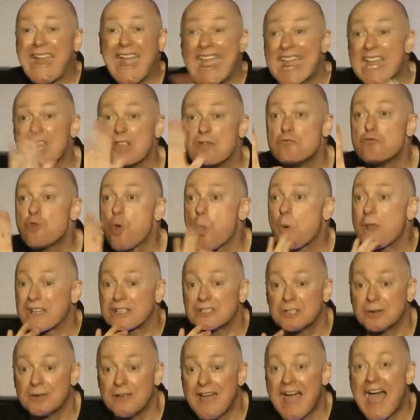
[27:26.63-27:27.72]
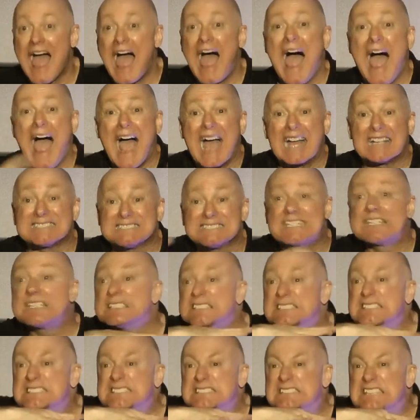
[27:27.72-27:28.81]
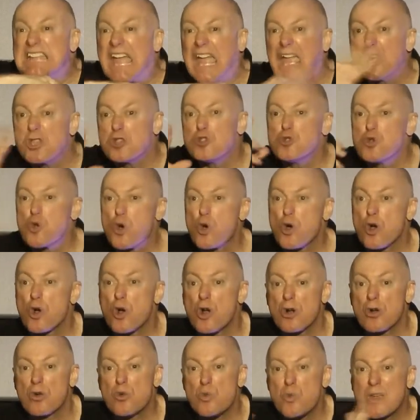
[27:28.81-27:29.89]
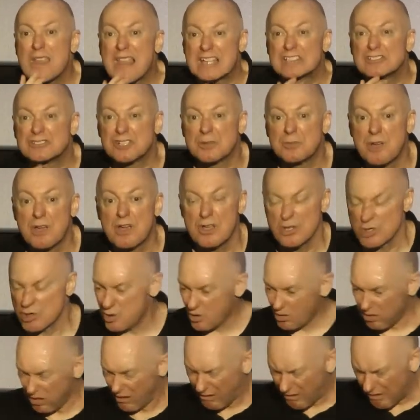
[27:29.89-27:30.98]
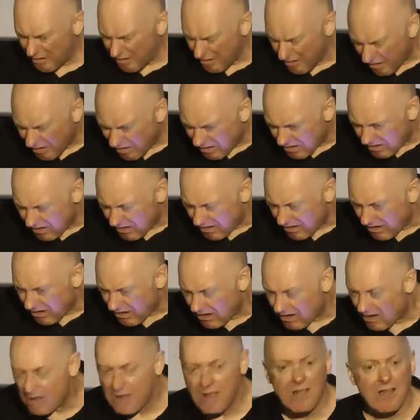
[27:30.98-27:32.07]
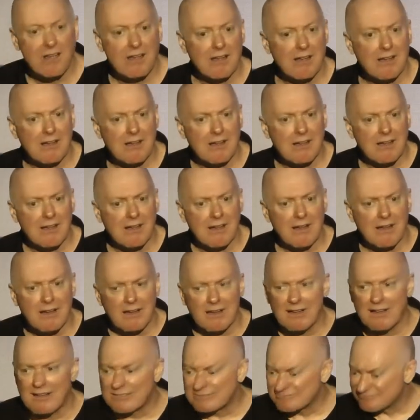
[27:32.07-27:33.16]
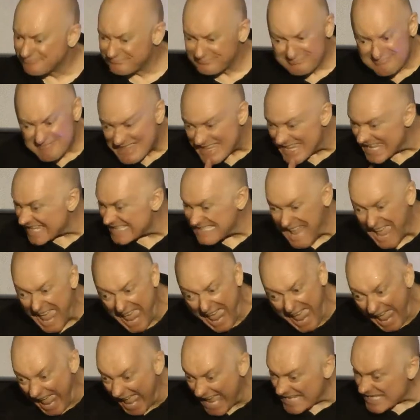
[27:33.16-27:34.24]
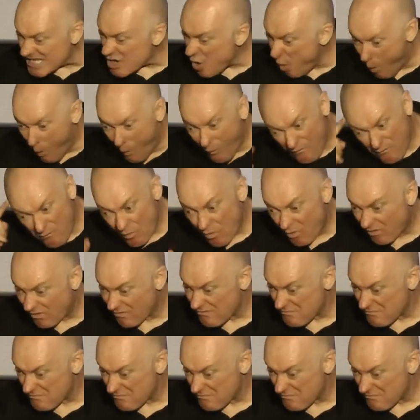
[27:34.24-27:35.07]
Has sin stained one of your relationships in a way you look at and you ask that question legitimately? Is there any hope for these relationships?